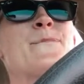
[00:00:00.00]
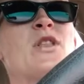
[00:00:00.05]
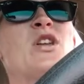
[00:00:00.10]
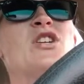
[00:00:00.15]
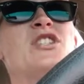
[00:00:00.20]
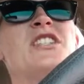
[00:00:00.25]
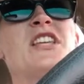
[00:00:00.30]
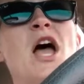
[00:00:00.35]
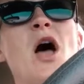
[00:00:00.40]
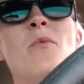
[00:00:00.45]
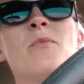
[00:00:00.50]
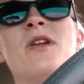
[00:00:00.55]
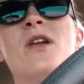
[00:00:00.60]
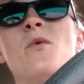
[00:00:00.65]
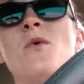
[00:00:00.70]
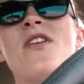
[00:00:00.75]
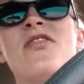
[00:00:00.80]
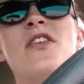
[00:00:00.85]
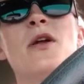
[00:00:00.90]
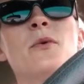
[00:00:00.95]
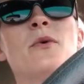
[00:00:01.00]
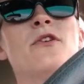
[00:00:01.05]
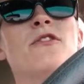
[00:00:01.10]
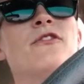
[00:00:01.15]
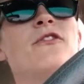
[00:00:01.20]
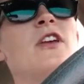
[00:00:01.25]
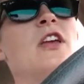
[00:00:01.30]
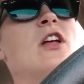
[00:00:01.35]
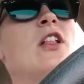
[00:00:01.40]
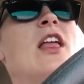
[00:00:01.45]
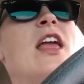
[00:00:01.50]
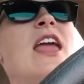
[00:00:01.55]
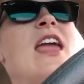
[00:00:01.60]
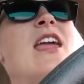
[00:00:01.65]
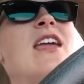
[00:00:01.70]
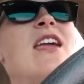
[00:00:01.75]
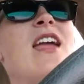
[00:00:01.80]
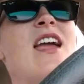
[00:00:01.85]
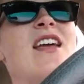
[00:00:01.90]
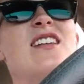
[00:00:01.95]
could tell me what they were
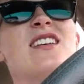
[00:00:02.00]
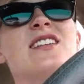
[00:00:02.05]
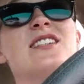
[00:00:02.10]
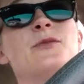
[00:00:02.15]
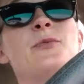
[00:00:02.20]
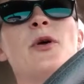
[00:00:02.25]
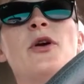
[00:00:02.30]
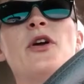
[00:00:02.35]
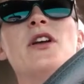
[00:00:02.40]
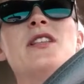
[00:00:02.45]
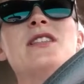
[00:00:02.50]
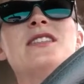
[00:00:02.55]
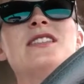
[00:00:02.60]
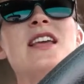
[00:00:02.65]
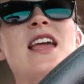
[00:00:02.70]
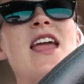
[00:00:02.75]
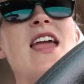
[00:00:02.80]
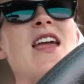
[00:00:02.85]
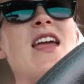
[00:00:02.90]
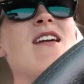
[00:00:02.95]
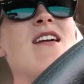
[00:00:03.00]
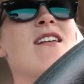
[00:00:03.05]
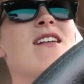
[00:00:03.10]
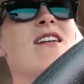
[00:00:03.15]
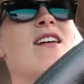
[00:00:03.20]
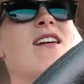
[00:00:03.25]
feeling and experiencing,